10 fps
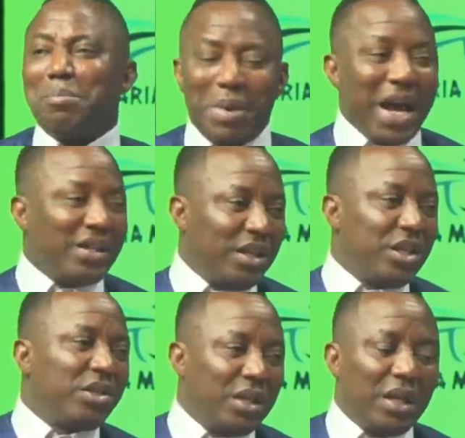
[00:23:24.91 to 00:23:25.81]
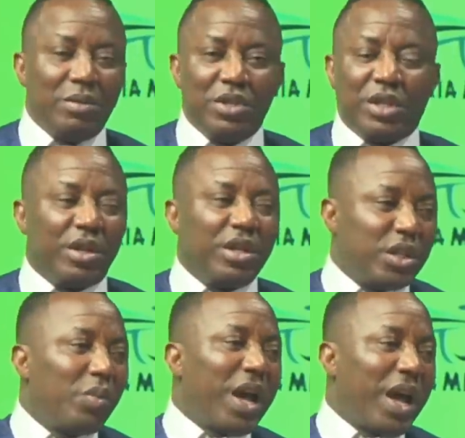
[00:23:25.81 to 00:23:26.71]
biting insecurity
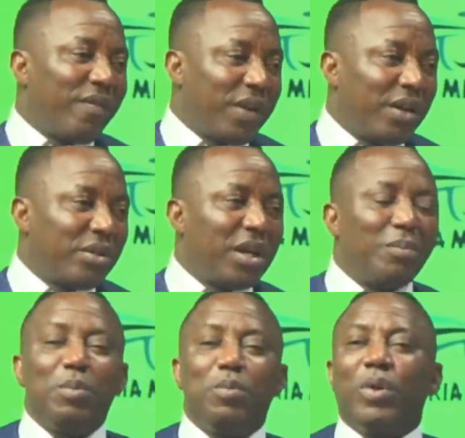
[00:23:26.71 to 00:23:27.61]
we have now so that people